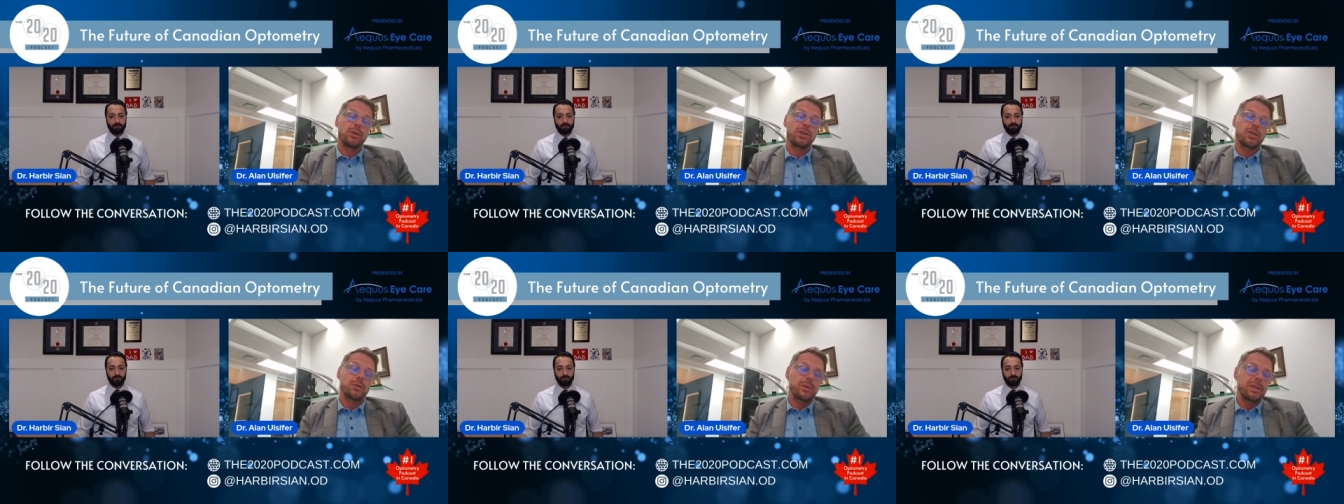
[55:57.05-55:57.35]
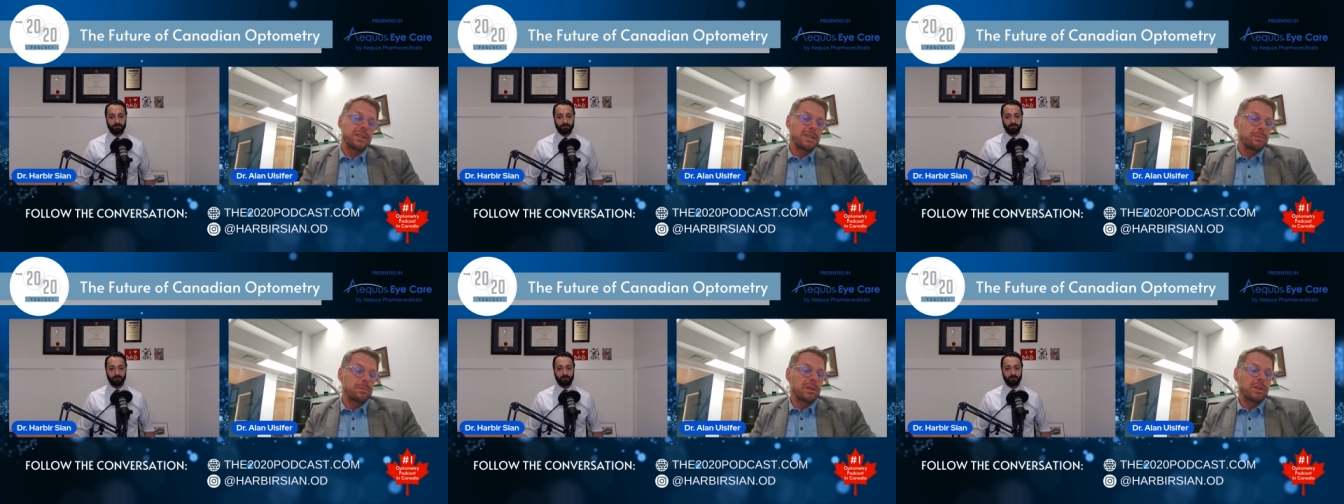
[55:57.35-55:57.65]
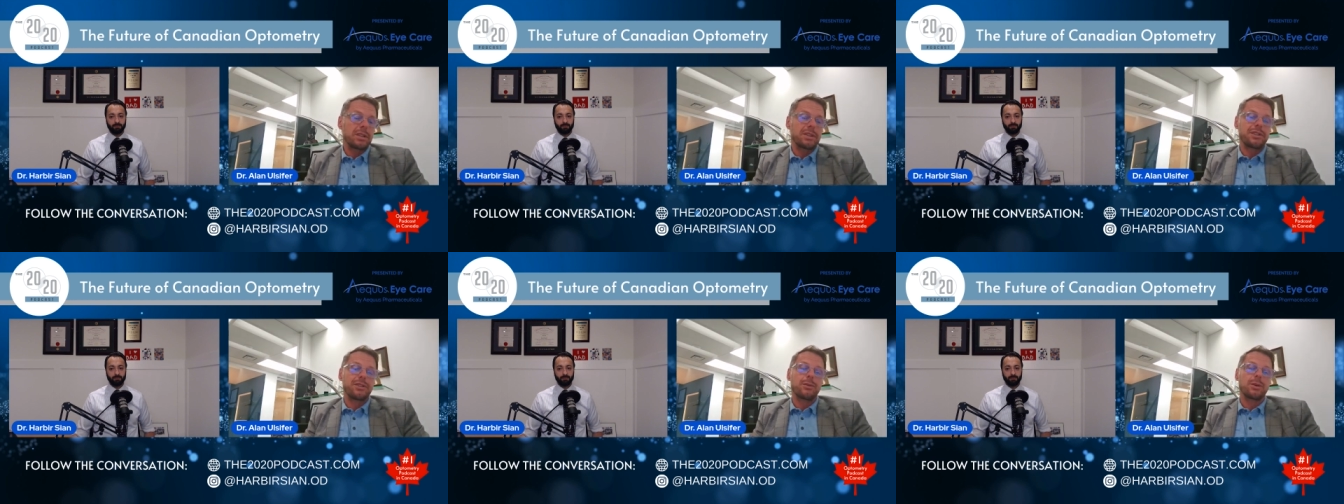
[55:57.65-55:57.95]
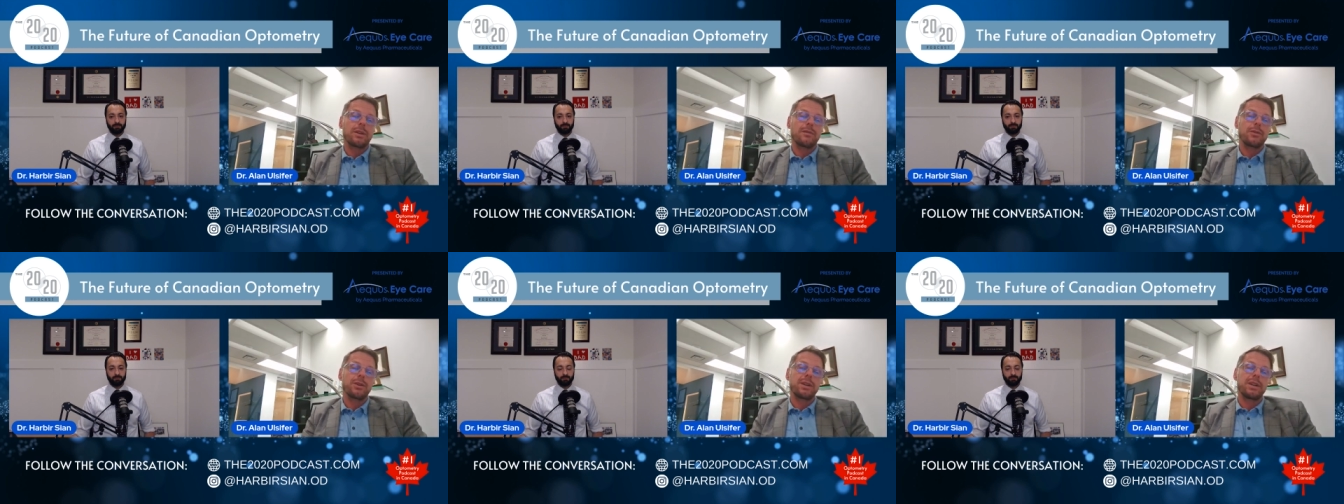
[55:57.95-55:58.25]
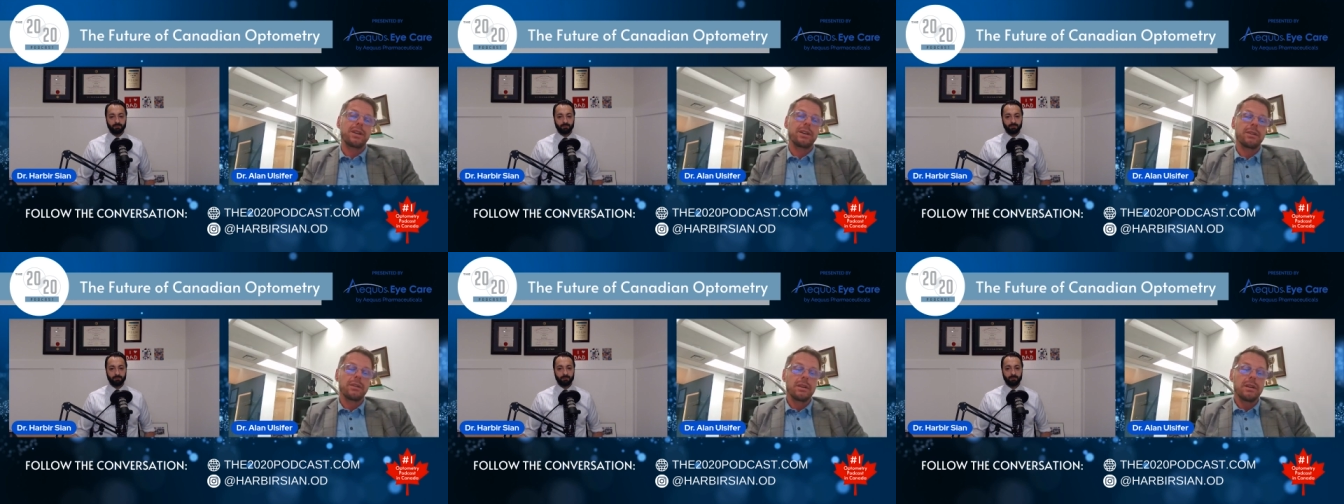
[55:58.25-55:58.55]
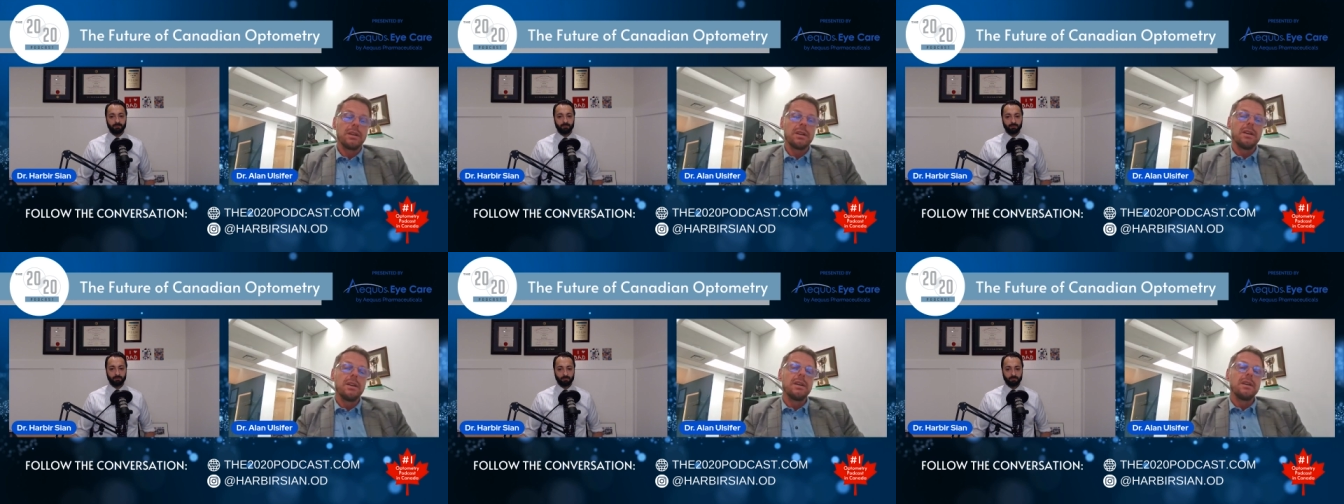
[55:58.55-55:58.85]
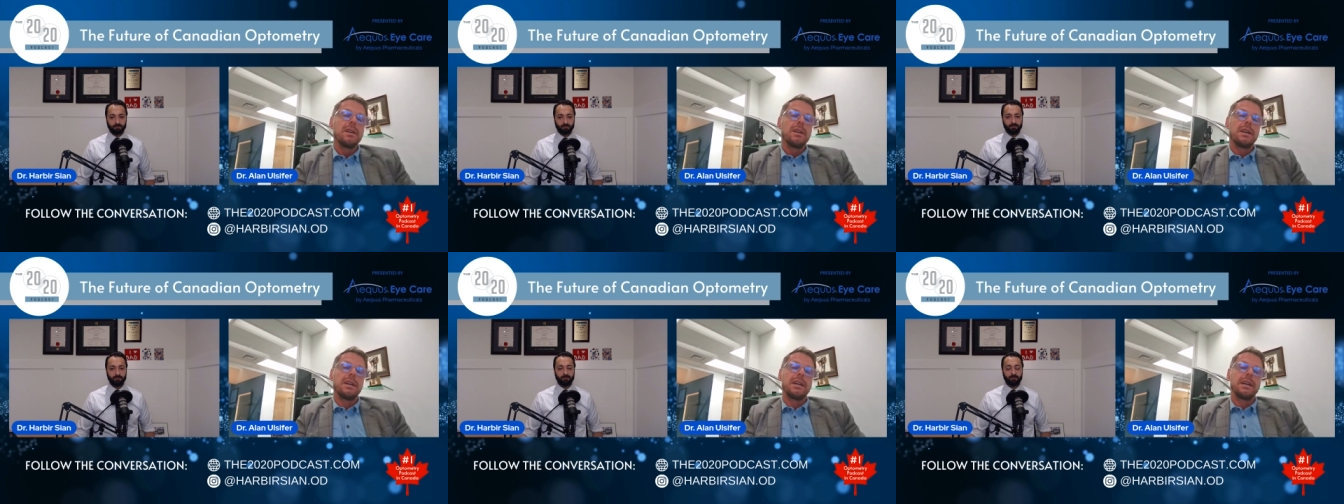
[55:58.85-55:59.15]
which we typically do every year,
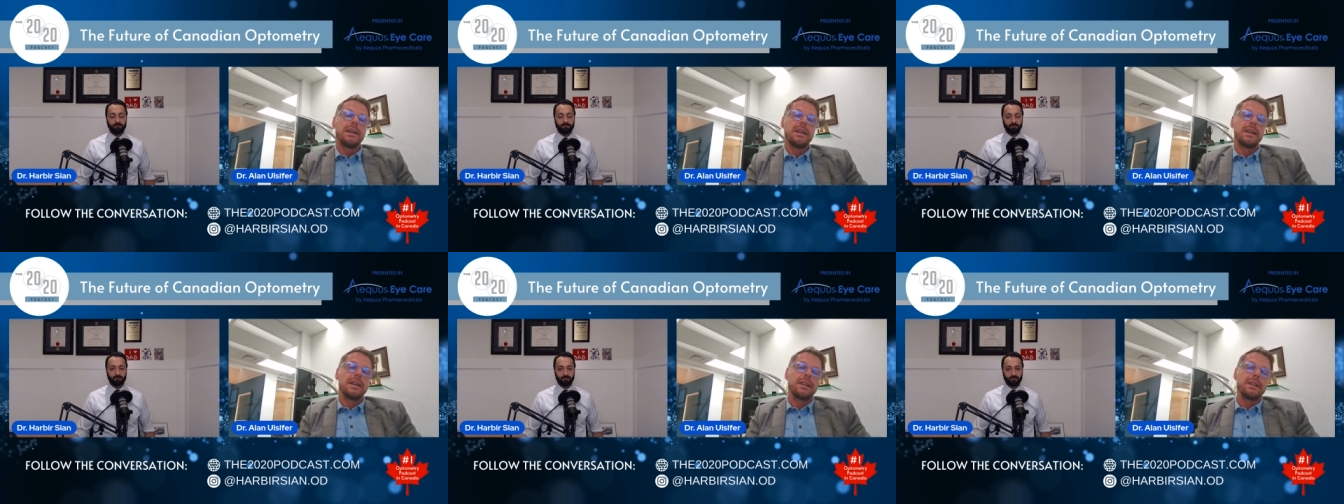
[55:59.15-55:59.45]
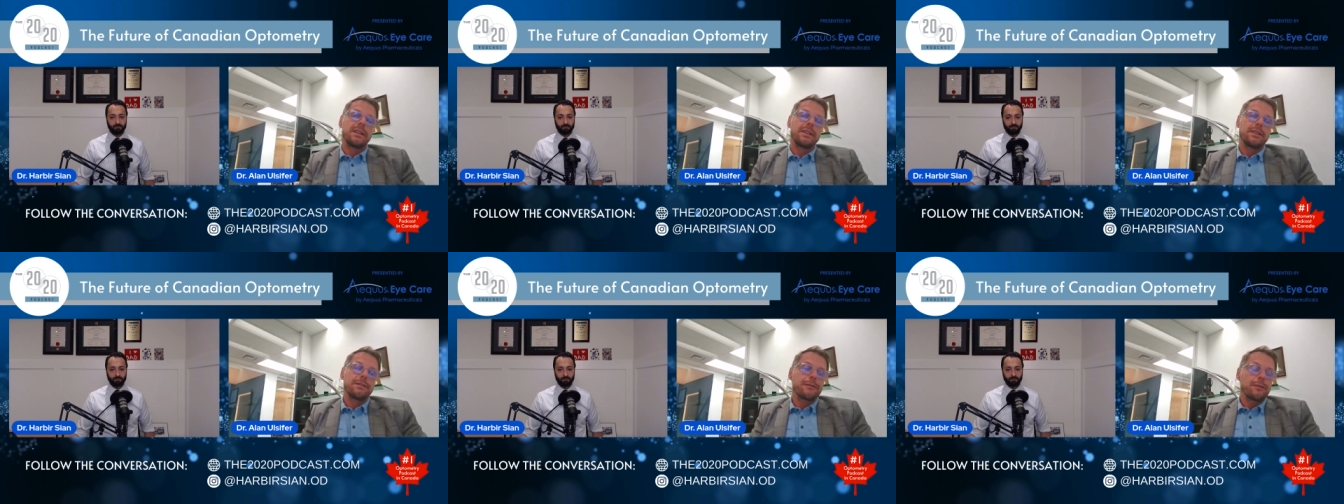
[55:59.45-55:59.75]
and the